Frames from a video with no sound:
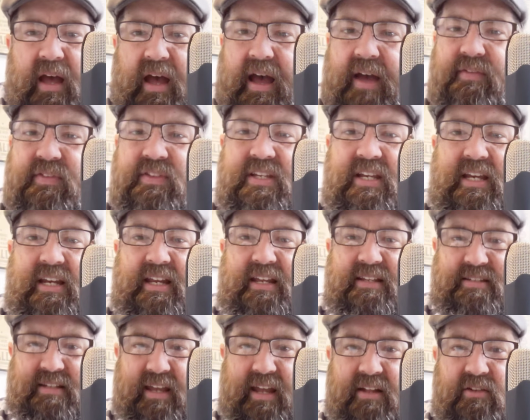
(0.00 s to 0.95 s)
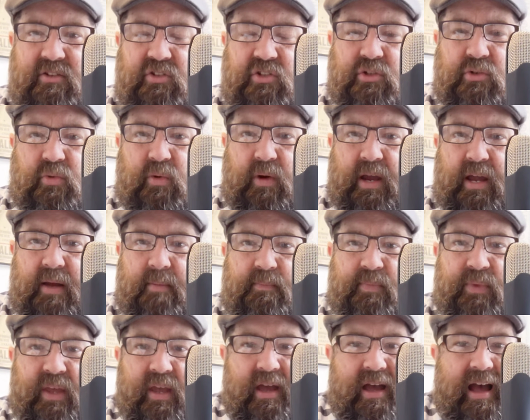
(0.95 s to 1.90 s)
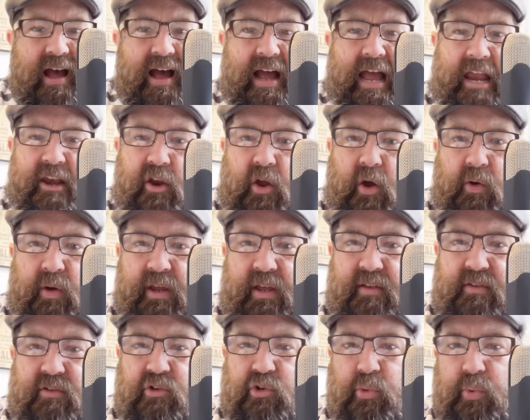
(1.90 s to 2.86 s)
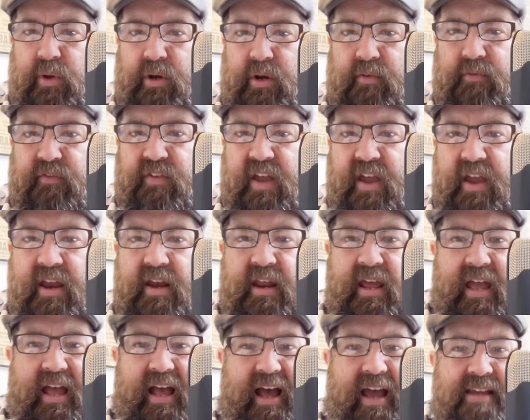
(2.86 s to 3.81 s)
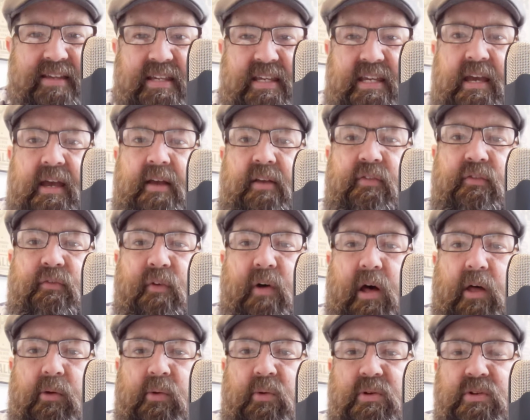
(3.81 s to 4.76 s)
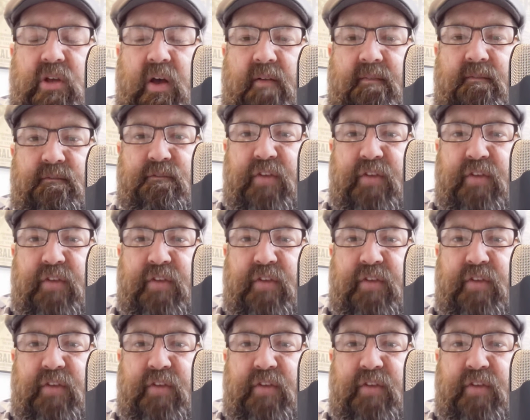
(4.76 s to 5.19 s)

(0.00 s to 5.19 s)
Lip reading: I've seen his Instagram. I know his Twitter feed. I see he has followers on